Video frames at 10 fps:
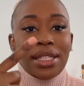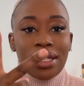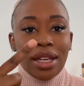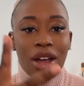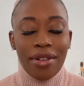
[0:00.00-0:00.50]

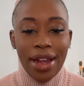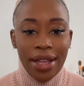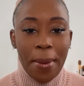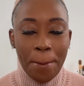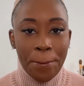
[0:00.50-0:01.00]
already,
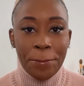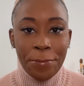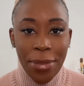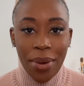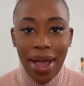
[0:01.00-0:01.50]

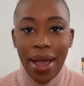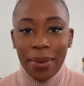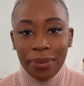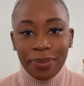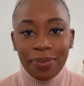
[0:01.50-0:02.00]
okay?
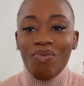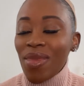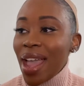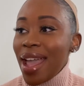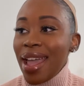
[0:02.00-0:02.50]

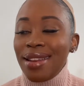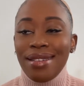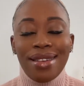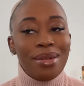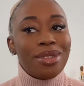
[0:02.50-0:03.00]
And
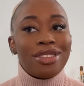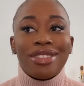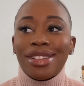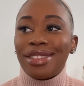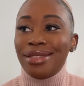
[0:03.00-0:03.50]
it was
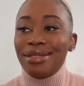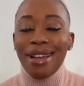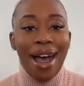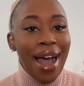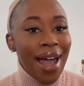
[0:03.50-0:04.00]
just
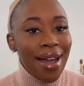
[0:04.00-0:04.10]
not